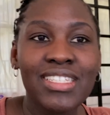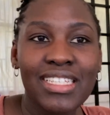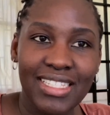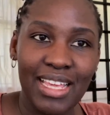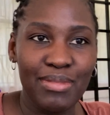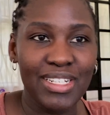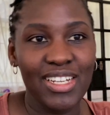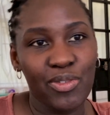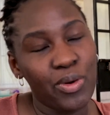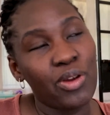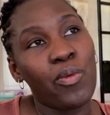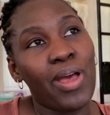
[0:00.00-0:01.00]
assignment at
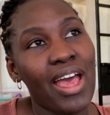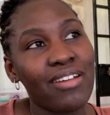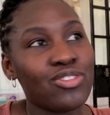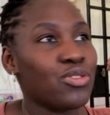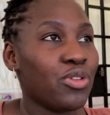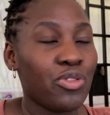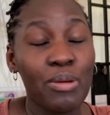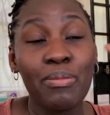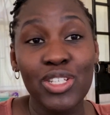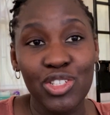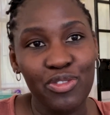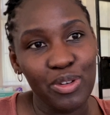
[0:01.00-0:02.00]
work where I have to go through a
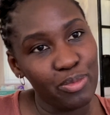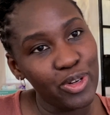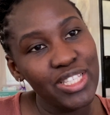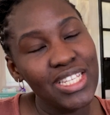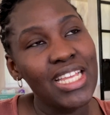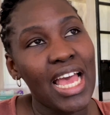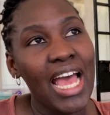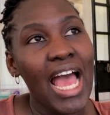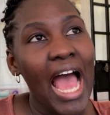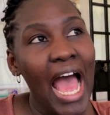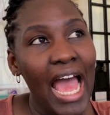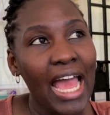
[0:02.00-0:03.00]
bunch of reports,
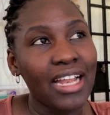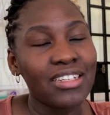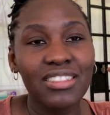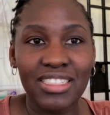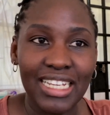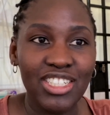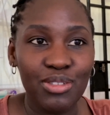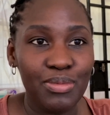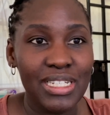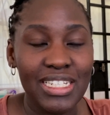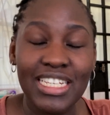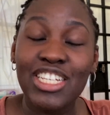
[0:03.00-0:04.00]
and
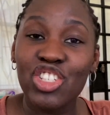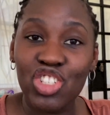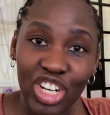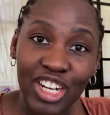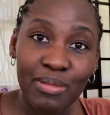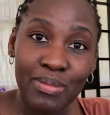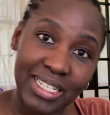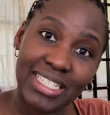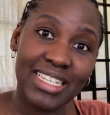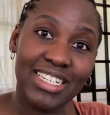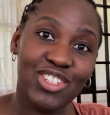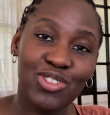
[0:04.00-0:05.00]
ChatGPT is struggle
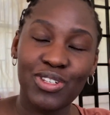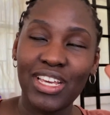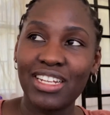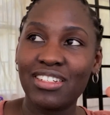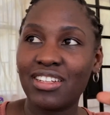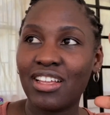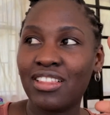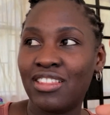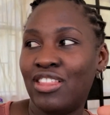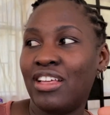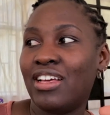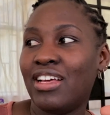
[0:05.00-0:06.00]
busing to get
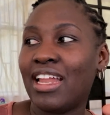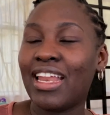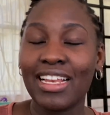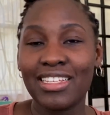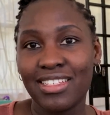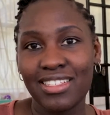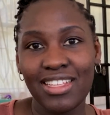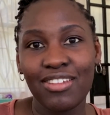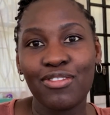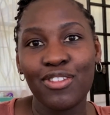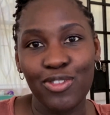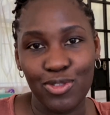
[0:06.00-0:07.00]
the analysis done
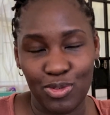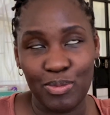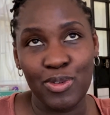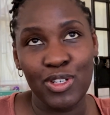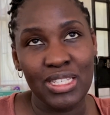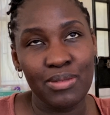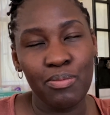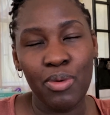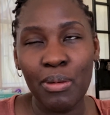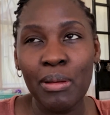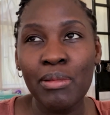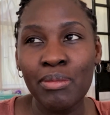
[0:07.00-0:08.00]
for those reports,
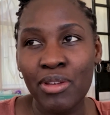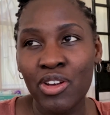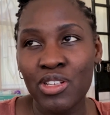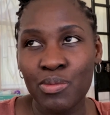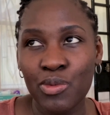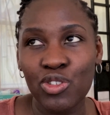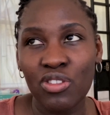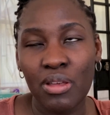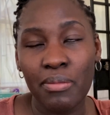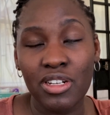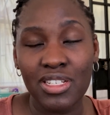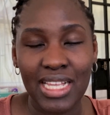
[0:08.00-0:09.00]
probably because most of
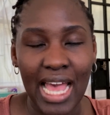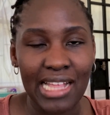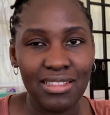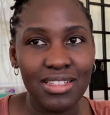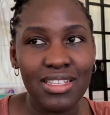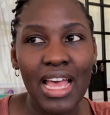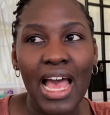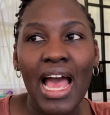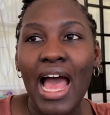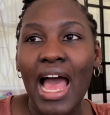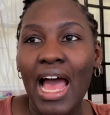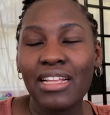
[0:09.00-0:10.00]
them are scans,
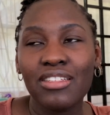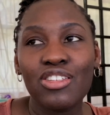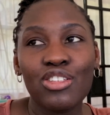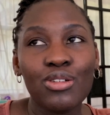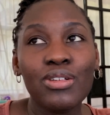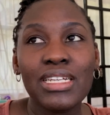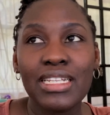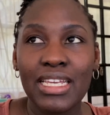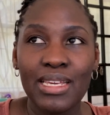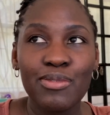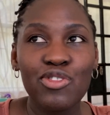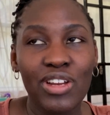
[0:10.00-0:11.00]
and so it
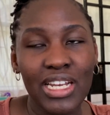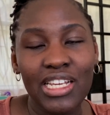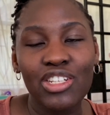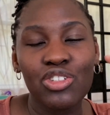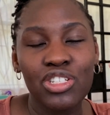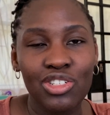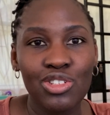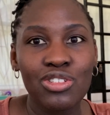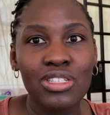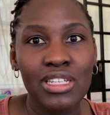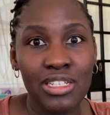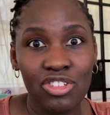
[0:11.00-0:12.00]
keeps running into
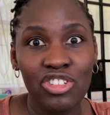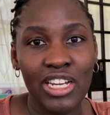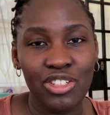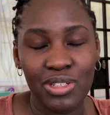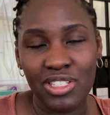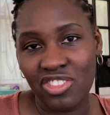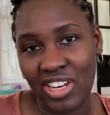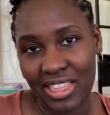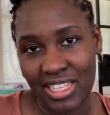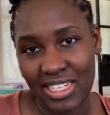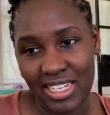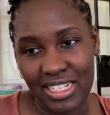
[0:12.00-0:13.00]
issues in trying to extract
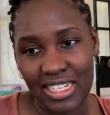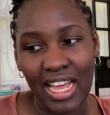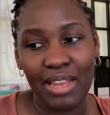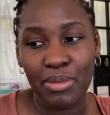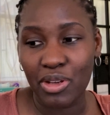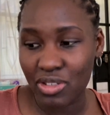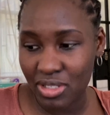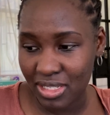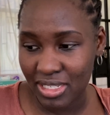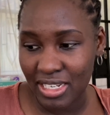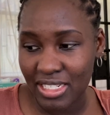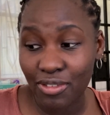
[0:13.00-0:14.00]
the data. And because
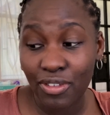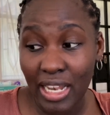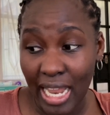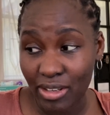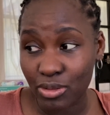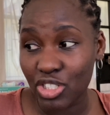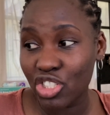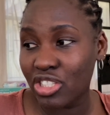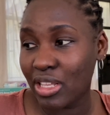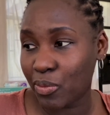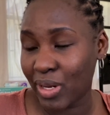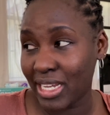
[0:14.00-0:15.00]
it's in a different language
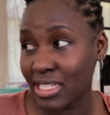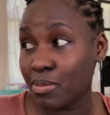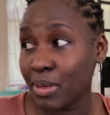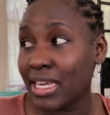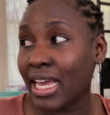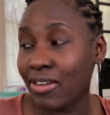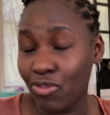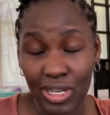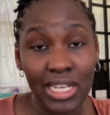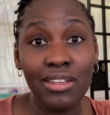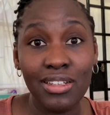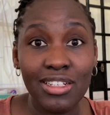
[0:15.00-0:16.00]
than what I speak, I
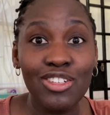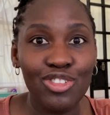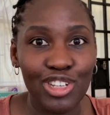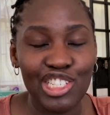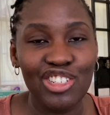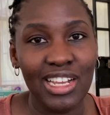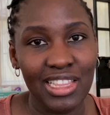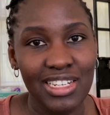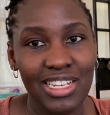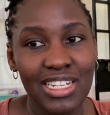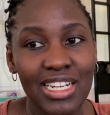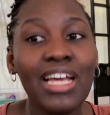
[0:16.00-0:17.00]
really needed to extract the
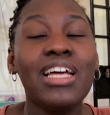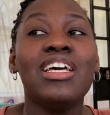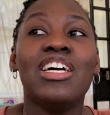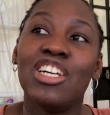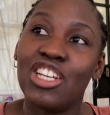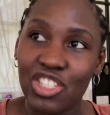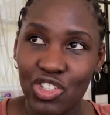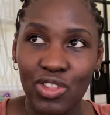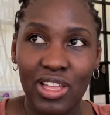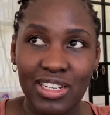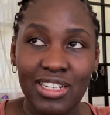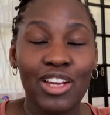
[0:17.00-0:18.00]
data so
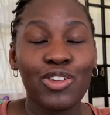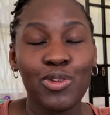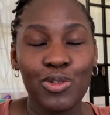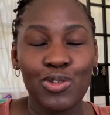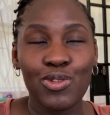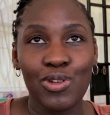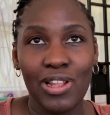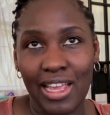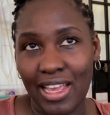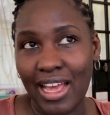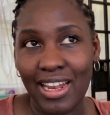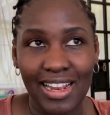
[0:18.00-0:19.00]
that it can also
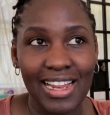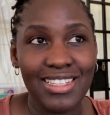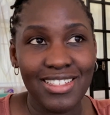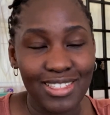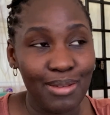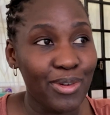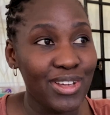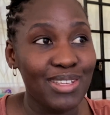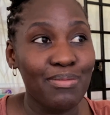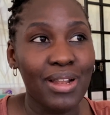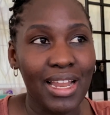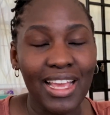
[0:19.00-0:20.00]
like analyze and summarize
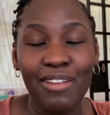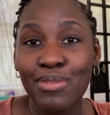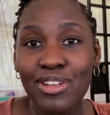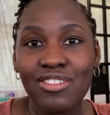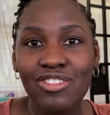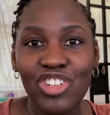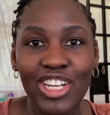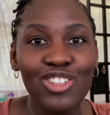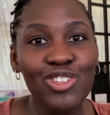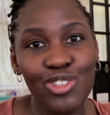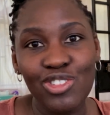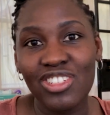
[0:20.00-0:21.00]
it. But like I've been trying to
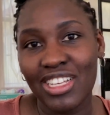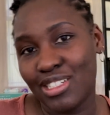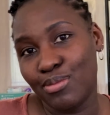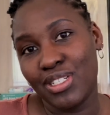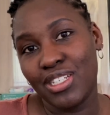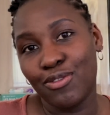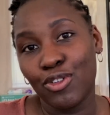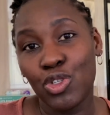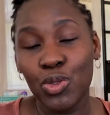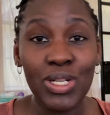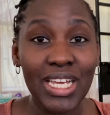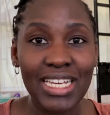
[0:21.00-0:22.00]
use ChatGPT for
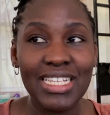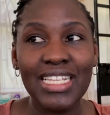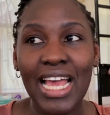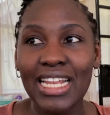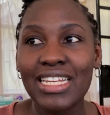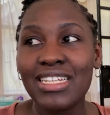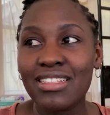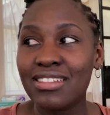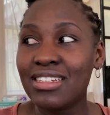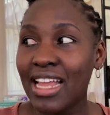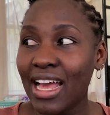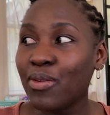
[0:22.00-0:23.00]
2 days and it's
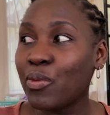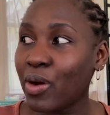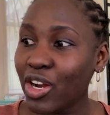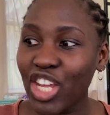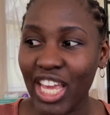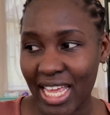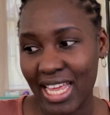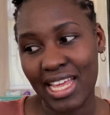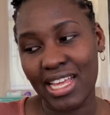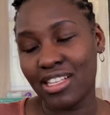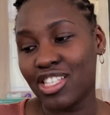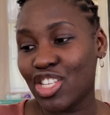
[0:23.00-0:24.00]
not
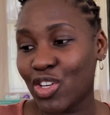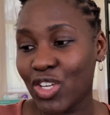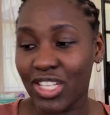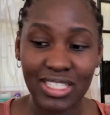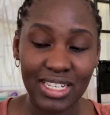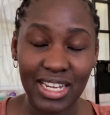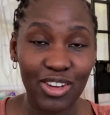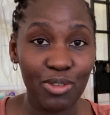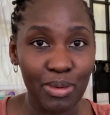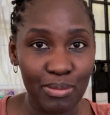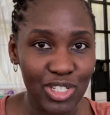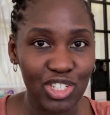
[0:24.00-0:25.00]
working. So yesterday I got
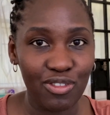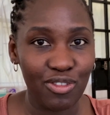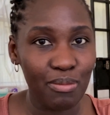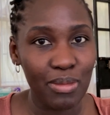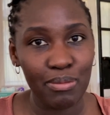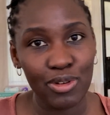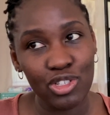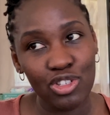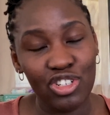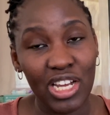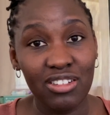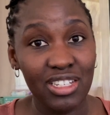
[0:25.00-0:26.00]
permission from my boss to
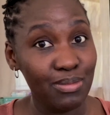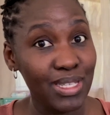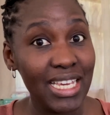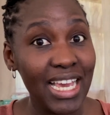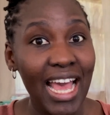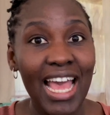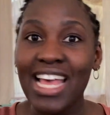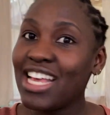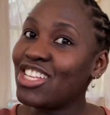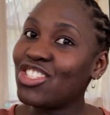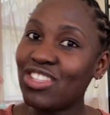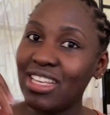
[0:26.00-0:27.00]
try DeepSeek.
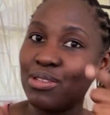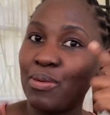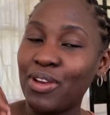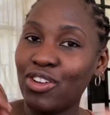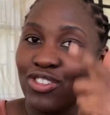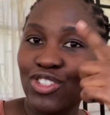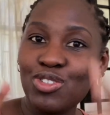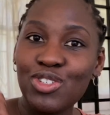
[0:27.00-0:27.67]
So that's what we're gonna do